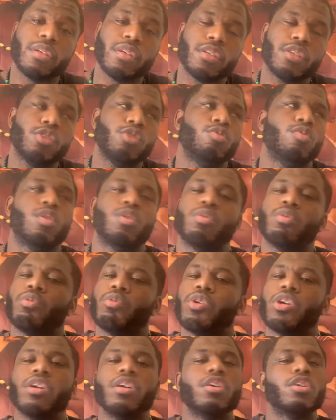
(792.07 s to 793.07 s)
You know,
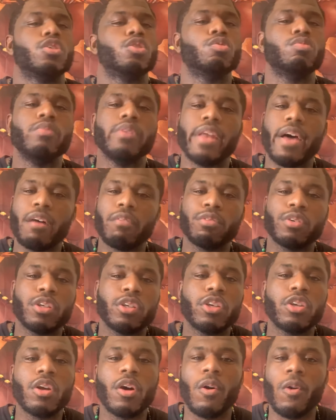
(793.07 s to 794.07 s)
you never
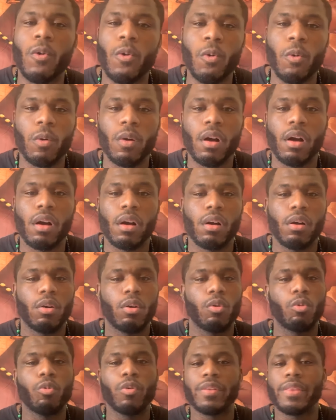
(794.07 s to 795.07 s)
know
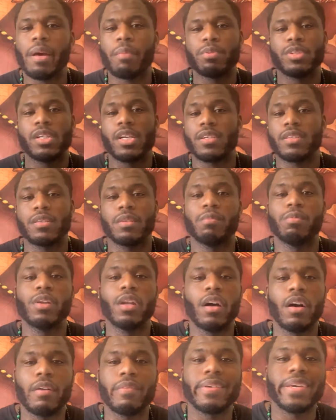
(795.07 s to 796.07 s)
what that projection of
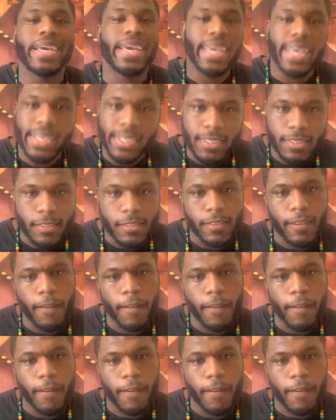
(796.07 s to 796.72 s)
love is.